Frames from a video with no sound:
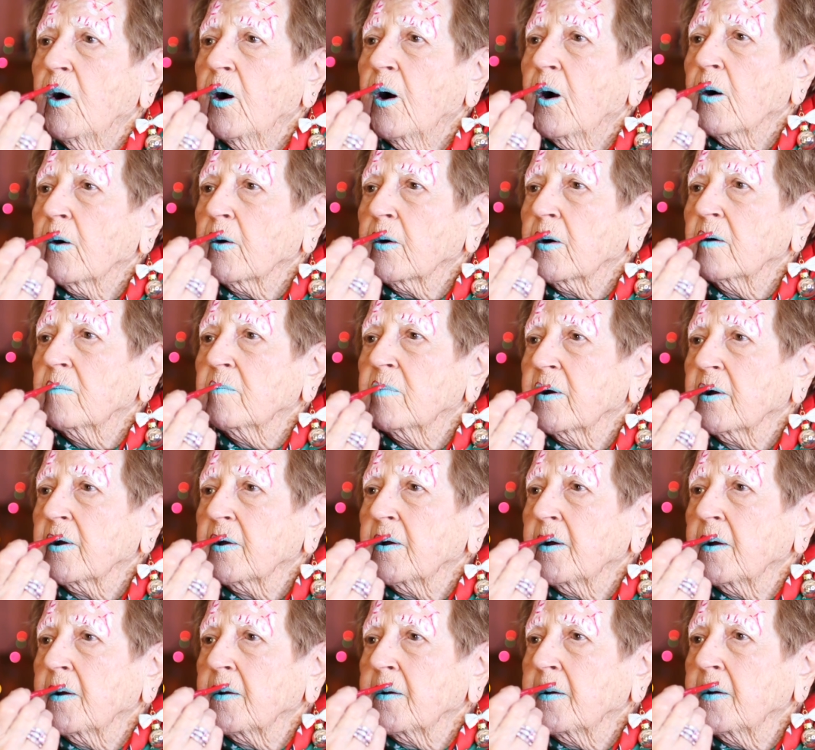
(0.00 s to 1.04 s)
how come I
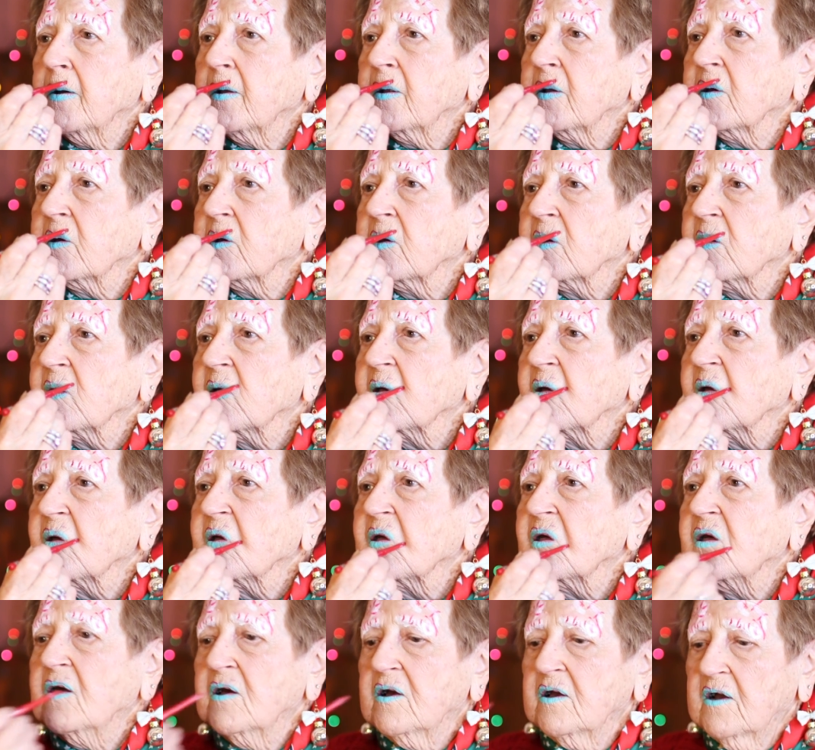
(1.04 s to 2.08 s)
can't get it?
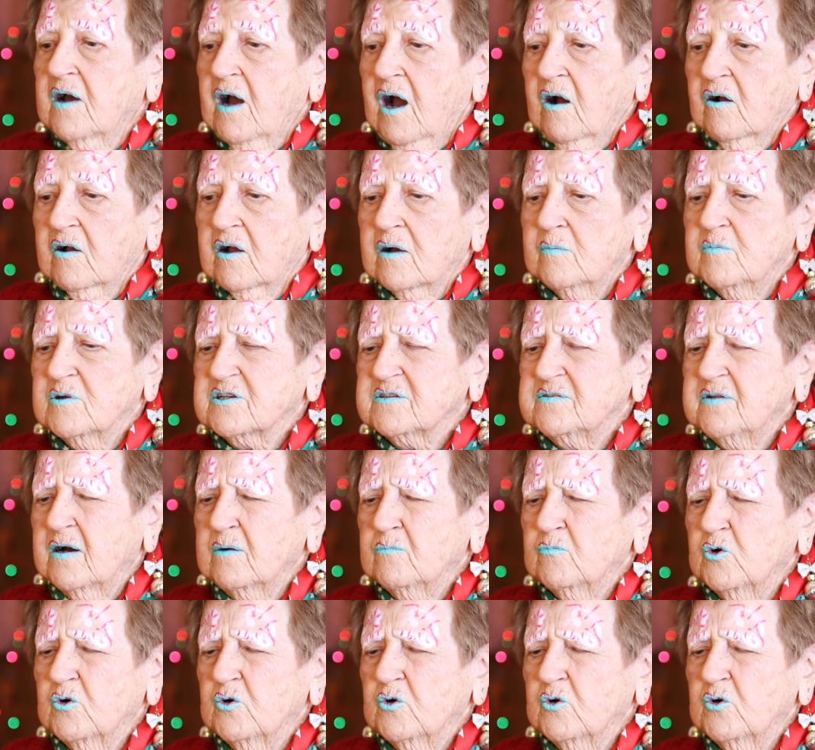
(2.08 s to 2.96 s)
How come it's not